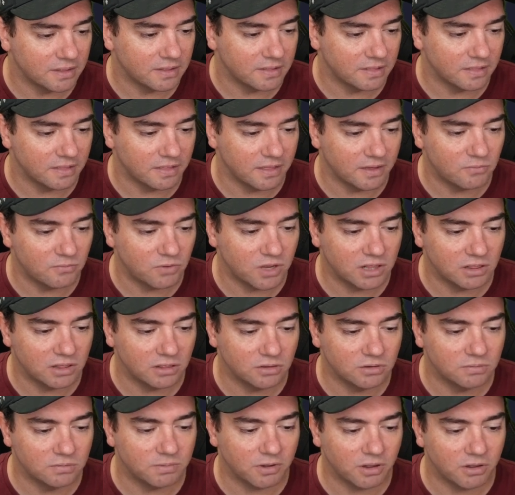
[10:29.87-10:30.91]
Then we
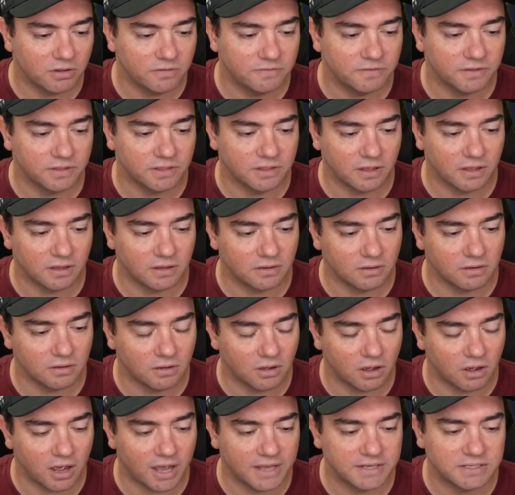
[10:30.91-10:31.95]
loop over the
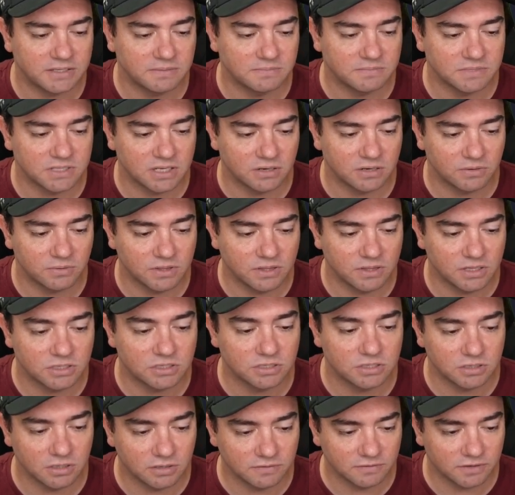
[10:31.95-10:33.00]
items that are in the
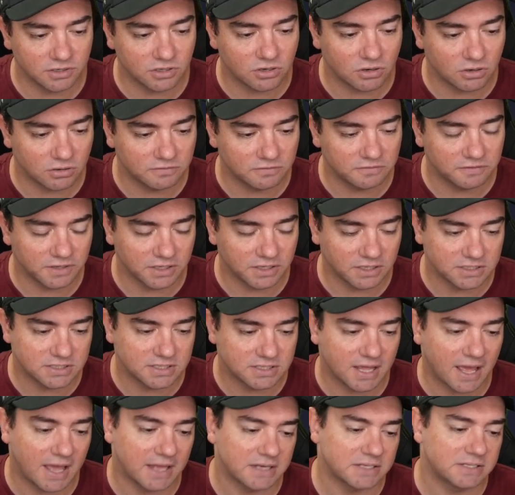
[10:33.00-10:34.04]
server configs,
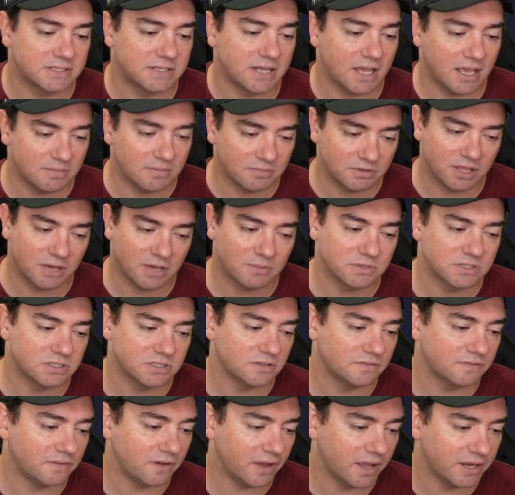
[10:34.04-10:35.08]
that table that was
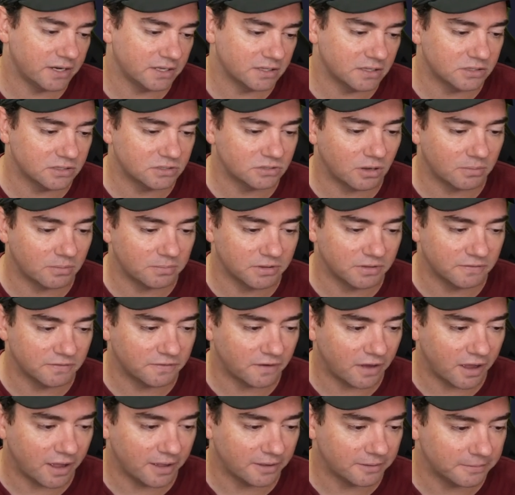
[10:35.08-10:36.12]
defined at the top of the
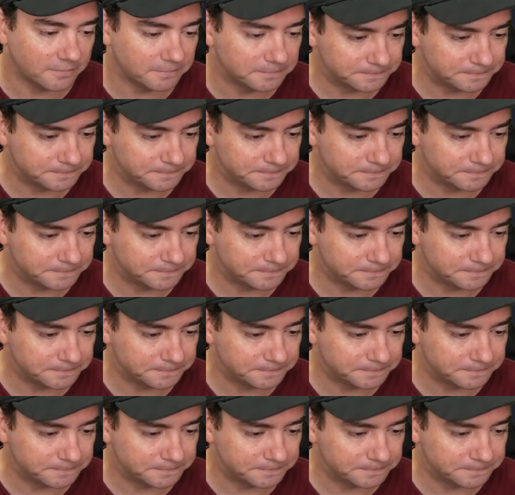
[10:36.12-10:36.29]
file.